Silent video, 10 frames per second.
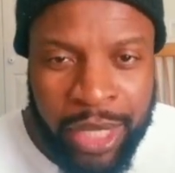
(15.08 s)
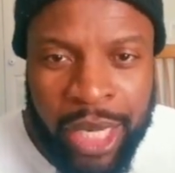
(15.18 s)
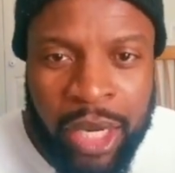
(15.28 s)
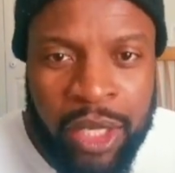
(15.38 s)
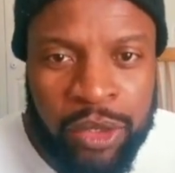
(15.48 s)

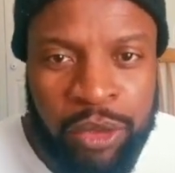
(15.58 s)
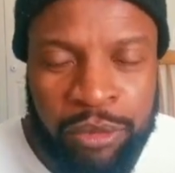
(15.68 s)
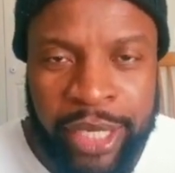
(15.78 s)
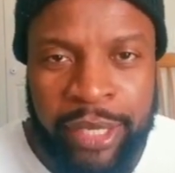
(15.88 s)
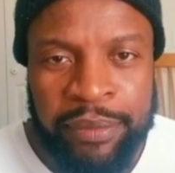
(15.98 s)
Gotta hustle,
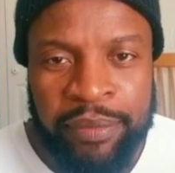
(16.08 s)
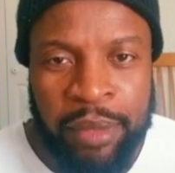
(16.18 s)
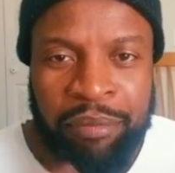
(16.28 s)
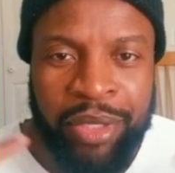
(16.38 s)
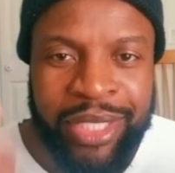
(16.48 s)
right?
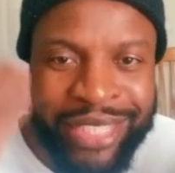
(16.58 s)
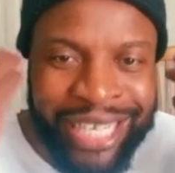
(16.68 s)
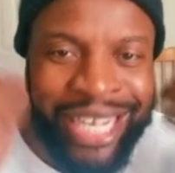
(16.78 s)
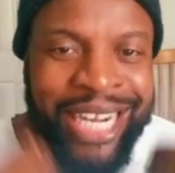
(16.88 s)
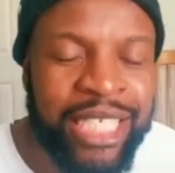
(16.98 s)

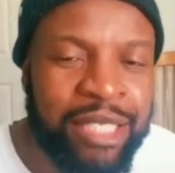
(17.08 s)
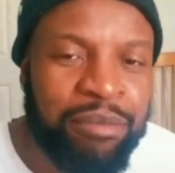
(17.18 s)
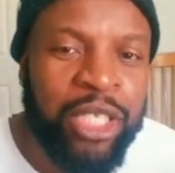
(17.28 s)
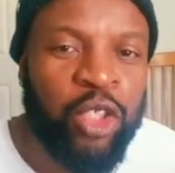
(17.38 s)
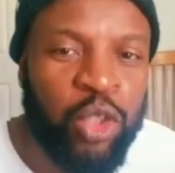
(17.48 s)
Plus, I need to
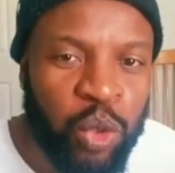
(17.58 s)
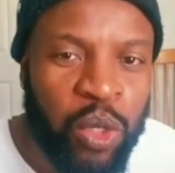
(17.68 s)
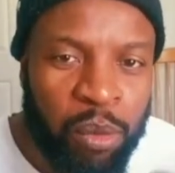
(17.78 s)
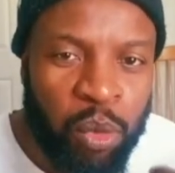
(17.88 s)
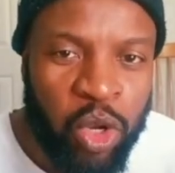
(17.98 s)
make
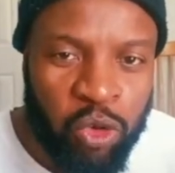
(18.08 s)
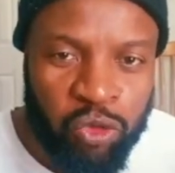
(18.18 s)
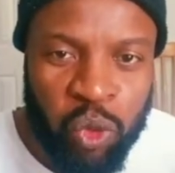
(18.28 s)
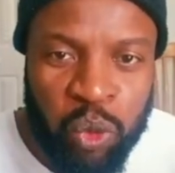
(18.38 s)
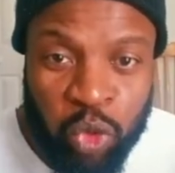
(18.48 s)
sure I'm
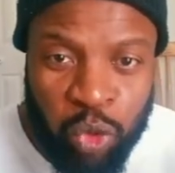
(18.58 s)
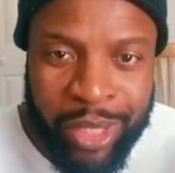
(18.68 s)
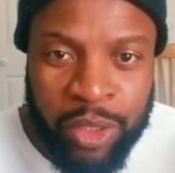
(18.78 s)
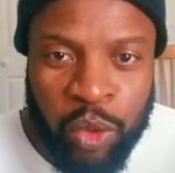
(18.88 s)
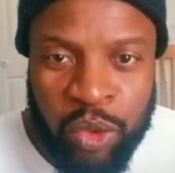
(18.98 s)
well-groomed so
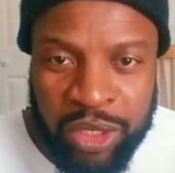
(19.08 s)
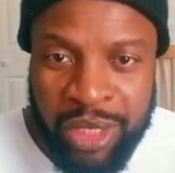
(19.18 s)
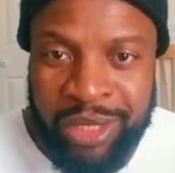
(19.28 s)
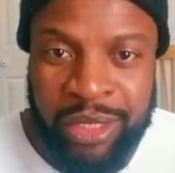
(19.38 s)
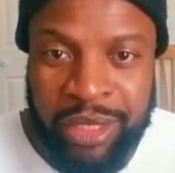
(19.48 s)
my daughters
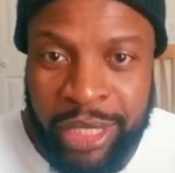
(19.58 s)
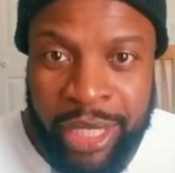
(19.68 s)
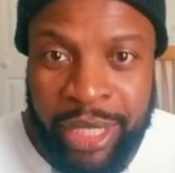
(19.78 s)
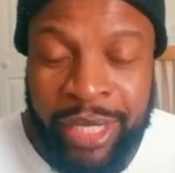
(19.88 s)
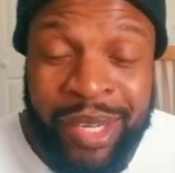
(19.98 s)

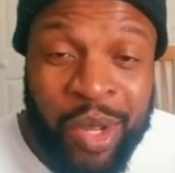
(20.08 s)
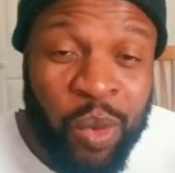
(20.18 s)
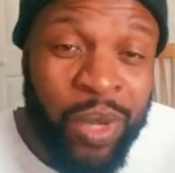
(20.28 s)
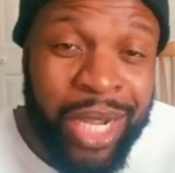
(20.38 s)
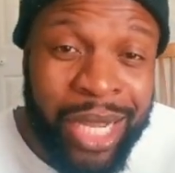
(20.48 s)
understand
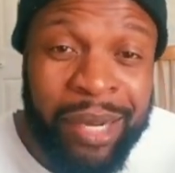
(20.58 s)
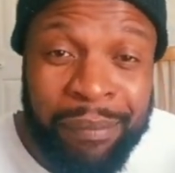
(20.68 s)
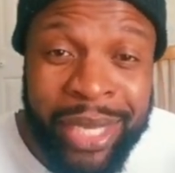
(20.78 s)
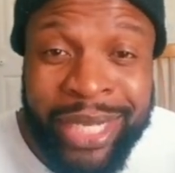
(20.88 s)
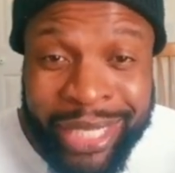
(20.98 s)
what kind of
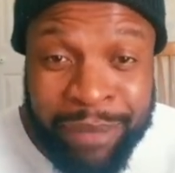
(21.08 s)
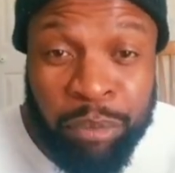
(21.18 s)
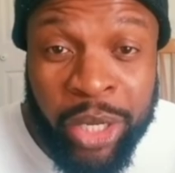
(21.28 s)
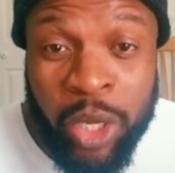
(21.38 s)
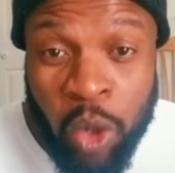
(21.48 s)
men they can
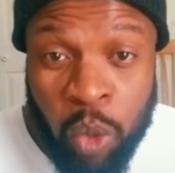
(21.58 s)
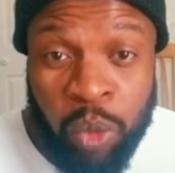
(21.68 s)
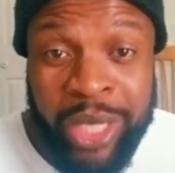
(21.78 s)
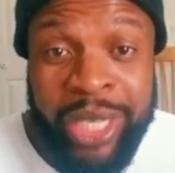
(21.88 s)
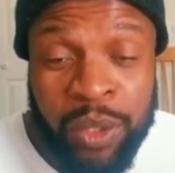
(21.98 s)
bring home
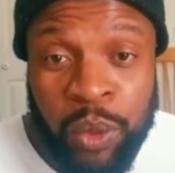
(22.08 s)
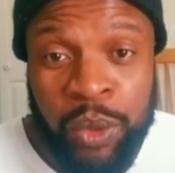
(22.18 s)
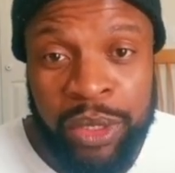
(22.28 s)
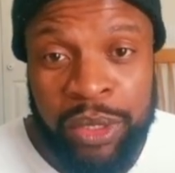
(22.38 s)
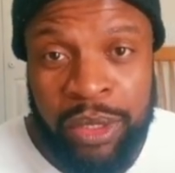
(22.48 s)
when they get
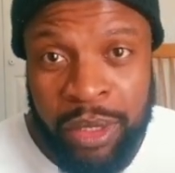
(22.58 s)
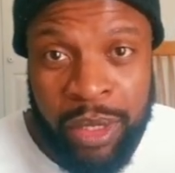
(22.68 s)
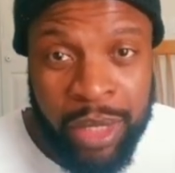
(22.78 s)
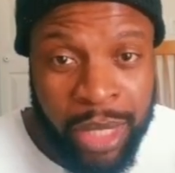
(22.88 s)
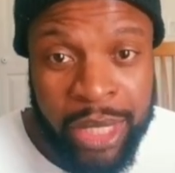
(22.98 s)
older.
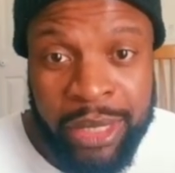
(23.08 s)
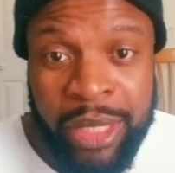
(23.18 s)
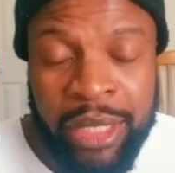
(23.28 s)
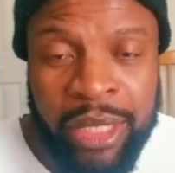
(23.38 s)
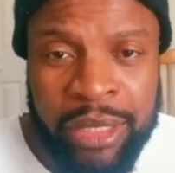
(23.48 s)
Gotta
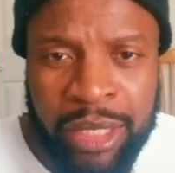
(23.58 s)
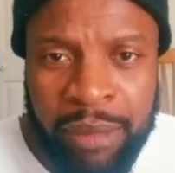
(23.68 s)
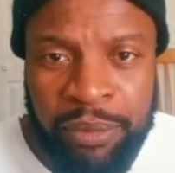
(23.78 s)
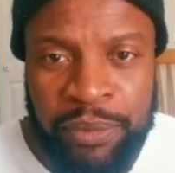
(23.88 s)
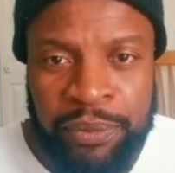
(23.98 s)
set the
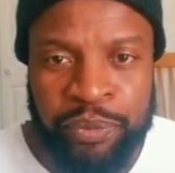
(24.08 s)
example.